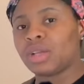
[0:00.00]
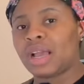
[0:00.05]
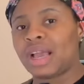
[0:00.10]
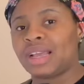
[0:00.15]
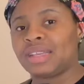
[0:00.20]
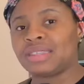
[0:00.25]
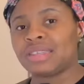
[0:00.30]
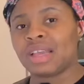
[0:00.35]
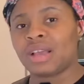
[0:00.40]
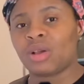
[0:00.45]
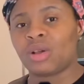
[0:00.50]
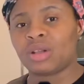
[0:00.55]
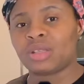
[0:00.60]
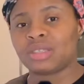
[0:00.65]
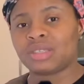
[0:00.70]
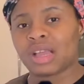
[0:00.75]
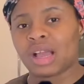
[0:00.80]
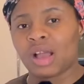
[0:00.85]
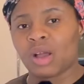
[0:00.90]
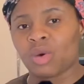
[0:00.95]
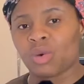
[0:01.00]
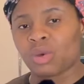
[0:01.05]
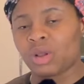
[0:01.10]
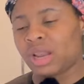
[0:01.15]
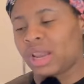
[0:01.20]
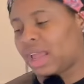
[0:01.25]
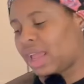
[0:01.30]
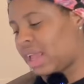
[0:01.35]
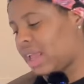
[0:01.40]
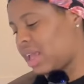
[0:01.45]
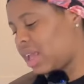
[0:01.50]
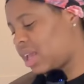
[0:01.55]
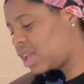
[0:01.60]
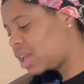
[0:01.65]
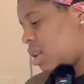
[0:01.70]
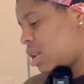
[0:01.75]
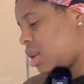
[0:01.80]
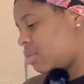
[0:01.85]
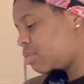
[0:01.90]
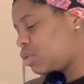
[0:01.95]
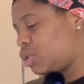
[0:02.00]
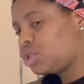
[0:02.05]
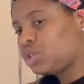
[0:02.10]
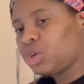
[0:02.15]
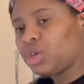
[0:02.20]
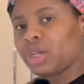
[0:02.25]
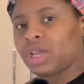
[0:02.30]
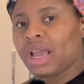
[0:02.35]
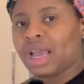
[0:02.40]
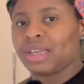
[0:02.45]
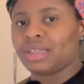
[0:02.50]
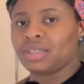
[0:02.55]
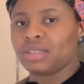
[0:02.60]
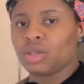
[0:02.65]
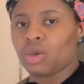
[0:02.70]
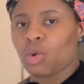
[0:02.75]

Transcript: guys, I got cow leg. Let me show you guys the